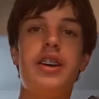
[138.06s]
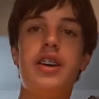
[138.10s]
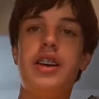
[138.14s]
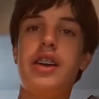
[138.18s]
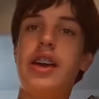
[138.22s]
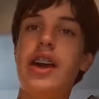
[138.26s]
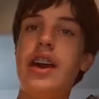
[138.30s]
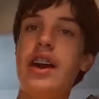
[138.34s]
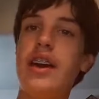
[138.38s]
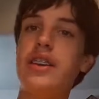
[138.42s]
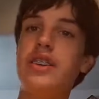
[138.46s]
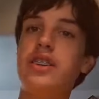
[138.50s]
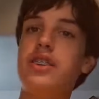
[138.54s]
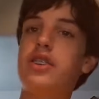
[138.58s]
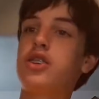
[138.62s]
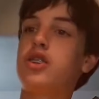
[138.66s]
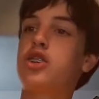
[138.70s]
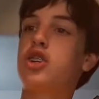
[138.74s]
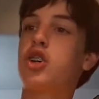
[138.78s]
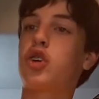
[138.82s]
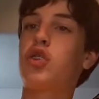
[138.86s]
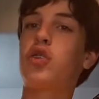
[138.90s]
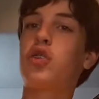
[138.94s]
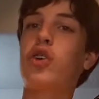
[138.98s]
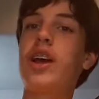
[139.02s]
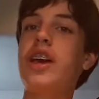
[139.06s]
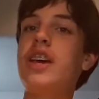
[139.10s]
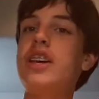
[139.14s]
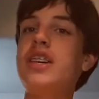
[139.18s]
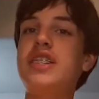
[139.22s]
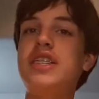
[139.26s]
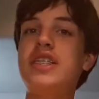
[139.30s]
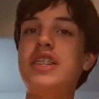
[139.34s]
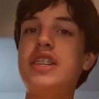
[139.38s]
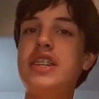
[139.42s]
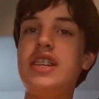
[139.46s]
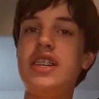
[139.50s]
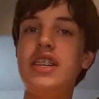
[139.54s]
and
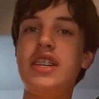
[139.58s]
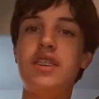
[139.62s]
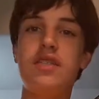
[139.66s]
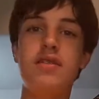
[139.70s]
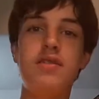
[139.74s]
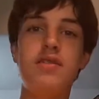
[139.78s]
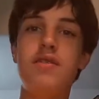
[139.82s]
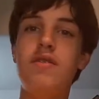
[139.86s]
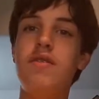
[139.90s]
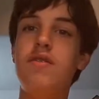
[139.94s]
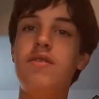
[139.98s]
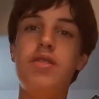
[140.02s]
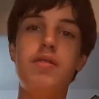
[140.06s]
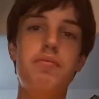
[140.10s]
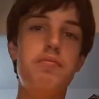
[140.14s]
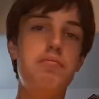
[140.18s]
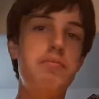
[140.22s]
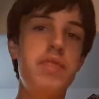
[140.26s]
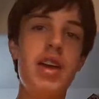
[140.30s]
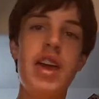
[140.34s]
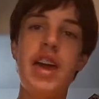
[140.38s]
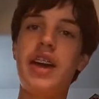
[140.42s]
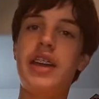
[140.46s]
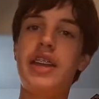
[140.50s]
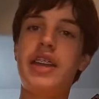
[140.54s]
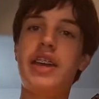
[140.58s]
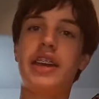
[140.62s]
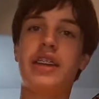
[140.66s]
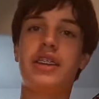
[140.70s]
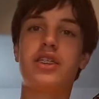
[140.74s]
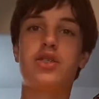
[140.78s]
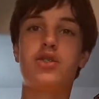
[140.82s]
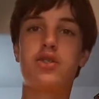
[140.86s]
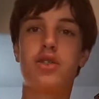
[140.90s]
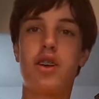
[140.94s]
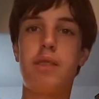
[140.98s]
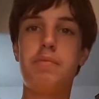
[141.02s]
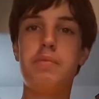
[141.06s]
crazy manic
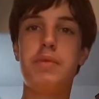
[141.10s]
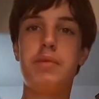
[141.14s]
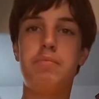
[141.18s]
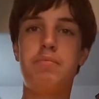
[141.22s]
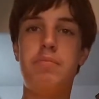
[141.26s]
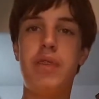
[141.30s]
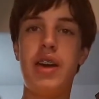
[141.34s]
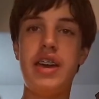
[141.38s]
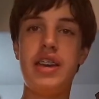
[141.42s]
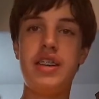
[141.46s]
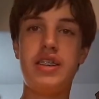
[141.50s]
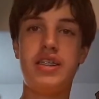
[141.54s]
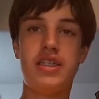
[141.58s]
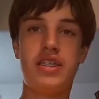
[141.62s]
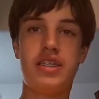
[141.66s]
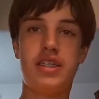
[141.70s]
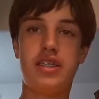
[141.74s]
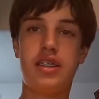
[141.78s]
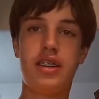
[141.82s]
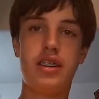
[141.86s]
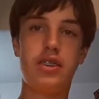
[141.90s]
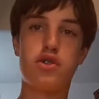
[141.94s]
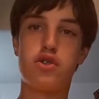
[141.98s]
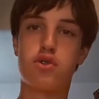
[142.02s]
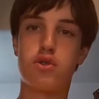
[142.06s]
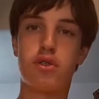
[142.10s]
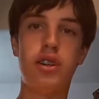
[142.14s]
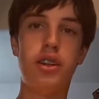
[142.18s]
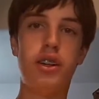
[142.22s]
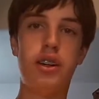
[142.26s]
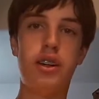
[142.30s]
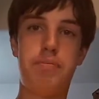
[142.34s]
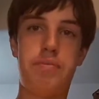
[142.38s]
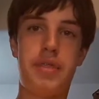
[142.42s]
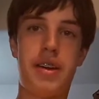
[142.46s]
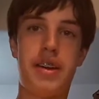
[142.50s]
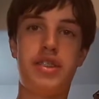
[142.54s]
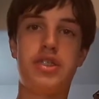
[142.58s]
drum and bass and drill and
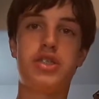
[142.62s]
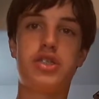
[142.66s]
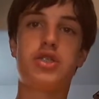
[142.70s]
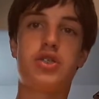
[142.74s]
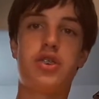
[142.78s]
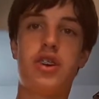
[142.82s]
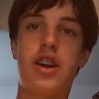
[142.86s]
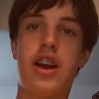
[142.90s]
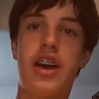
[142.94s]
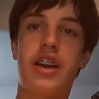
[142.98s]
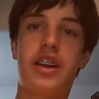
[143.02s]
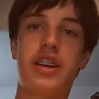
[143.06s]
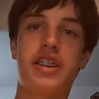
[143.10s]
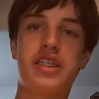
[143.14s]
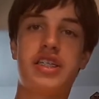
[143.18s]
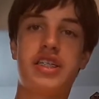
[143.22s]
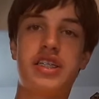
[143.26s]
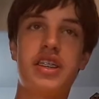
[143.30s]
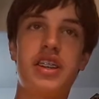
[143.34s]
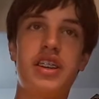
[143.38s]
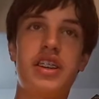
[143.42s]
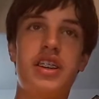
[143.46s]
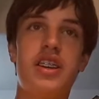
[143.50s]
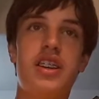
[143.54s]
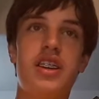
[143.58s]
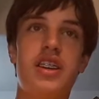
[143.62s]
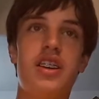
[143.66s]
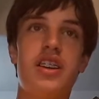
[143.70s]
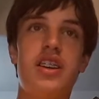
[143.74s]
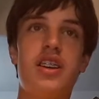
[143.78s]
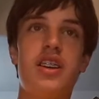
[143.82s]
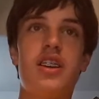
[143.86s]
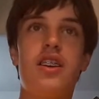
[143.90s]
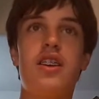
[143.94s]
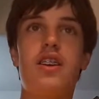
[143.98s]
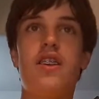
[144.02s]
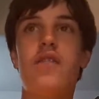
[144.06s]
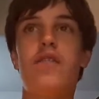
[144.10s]
bass tracks.
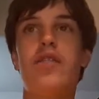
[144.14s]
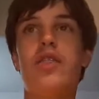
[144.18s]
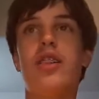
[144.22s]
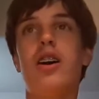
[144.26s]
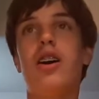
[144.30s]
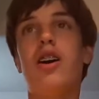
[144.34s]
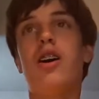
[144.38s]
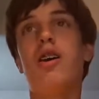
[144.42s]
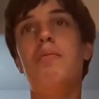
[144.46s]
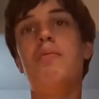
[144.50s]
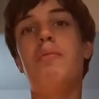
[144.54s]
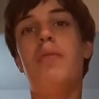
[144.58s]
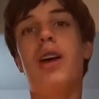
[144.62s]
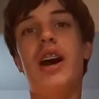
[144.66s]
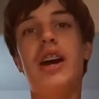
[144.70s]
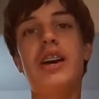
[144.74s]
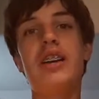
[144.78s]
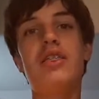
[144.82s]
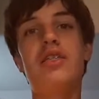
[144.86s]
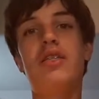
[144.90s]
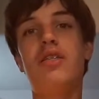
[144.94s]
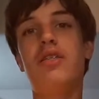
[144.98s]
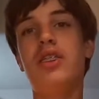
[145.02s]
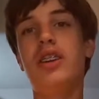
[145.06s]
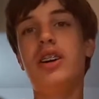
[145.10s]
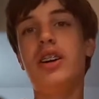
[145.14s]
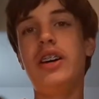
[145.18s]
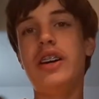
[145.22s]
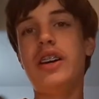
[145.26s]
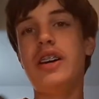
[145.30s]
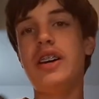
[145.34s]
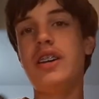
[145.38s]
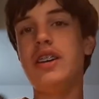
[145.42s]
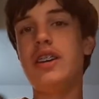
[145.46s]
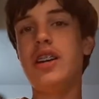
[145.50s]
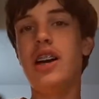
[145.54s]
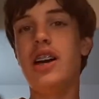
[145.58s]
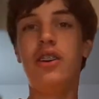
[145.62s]
I don't really
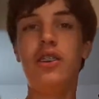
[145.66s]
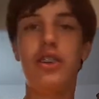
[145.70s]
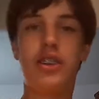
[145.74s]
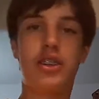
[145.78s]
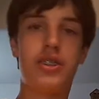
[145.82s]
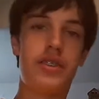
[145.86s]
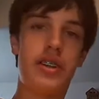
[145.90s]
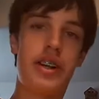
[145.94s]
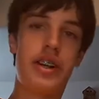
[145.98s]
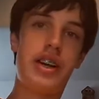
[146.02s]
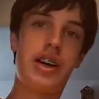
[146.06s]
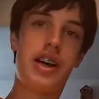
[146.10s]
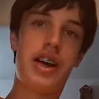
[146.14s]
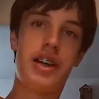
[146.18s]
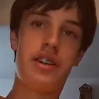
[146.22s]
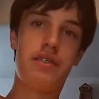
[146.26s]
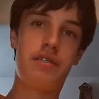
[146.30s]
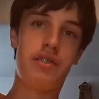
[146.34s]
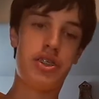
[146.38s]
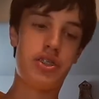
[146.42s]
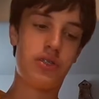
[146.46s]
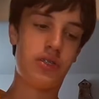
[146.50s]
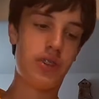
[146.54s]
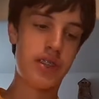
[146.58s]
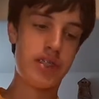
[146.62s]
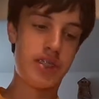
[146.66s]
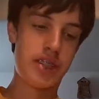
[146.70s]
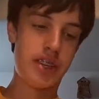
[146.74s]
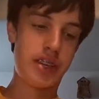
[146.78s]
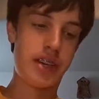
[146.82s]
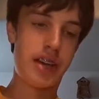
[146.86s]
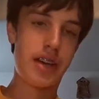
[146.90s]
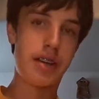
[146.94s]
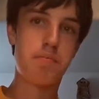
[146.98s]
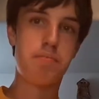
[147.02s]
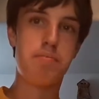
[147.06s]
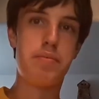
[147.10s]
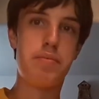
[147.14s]
know which ones I
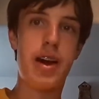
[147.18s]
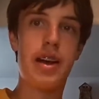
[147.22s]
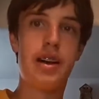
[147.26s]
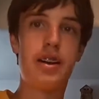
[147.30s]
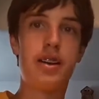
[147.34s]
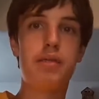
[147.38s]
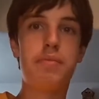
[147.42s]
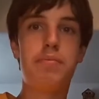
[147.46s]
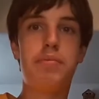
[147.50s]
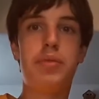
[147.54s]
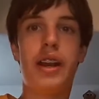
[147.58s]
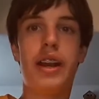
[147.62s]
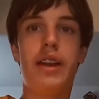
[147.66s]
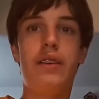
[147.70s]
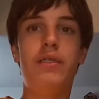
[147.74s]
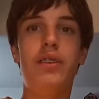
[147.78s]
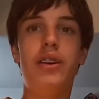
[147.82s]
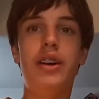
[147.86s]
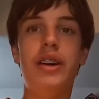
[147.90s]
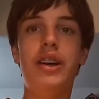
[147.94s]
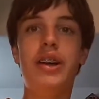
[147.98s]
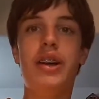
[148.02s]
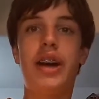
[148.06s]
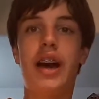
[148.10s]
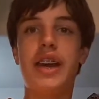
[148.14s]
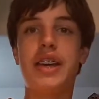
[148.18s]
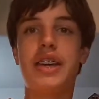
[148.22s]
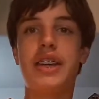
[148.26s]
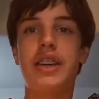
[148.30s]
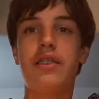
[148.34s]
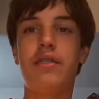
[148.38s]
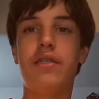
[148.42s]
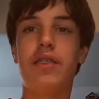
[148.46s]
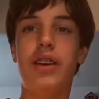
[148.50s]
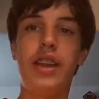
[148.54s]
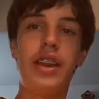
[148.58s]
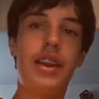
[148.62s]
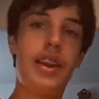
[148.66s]
like better, but I really like it
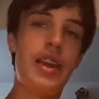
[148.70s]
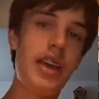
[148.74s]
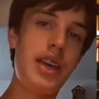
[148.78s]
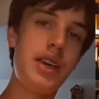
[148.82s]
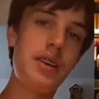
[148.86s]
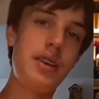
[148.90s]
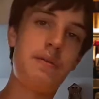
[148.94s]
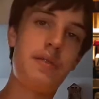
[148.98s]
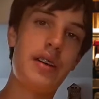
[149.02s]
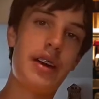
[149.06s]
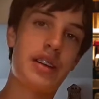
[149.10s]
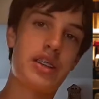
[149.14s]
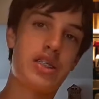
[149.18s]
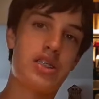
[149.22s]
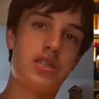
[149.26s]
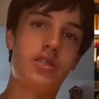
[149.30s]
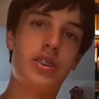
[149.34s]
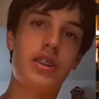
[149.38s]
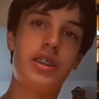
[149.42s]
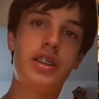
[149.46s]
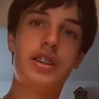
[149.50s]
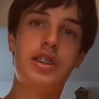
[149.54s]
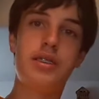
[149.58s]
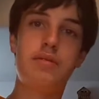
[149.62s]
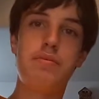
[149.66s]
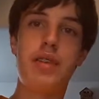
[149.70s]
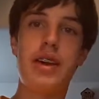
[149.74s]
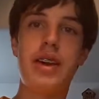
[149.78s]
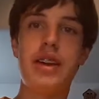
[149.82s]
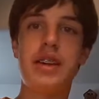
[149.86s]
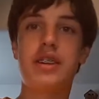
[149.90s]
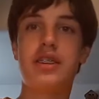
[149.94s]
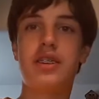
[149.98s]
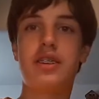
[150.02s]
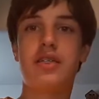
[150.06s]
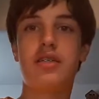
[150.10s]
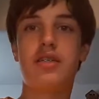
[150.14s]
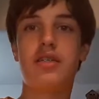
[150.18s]
when Aphex Twin can
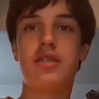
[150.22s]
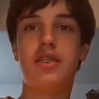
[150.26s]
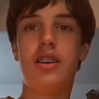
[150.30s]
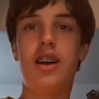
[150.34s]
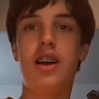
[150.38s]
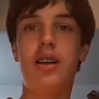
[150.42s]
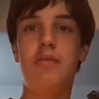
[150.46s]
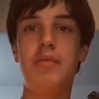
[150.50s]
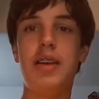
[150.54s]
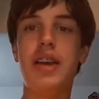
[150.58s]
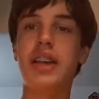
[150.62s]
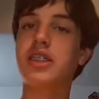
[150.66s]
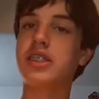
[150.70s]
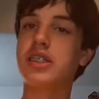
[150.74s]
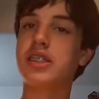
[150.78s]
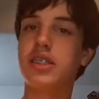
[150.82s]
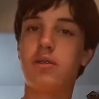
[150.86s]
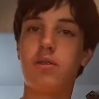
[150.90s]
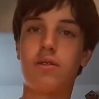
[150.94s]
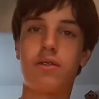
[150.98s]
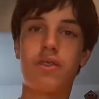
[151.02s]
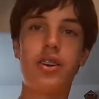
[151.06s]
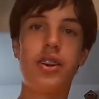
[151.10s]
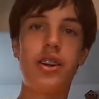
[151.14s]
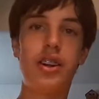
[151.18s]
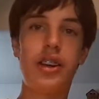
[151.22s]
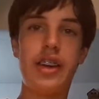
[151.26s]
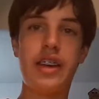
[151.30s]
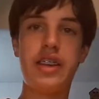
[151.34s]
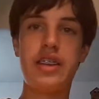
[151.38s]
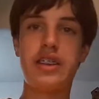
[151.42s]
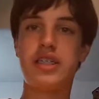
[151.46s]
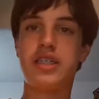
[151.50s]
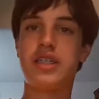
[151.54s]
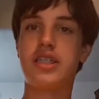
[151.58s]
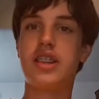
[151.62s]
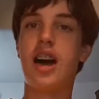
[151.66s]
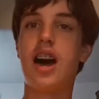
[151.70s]
makes really
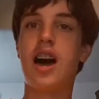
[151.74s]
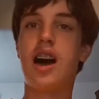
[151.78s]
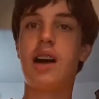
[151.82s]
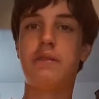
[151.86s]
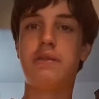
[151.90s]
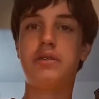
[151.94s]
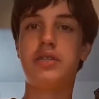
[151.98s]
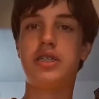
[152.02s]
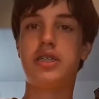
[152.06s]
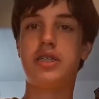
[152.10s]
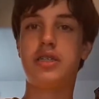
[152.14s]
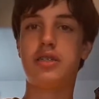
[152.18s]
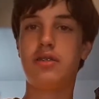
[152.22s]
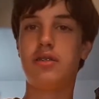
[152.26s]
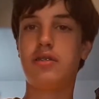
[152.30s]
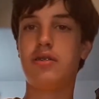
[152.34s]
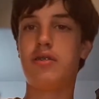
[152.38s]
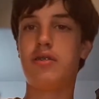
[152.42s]
soft,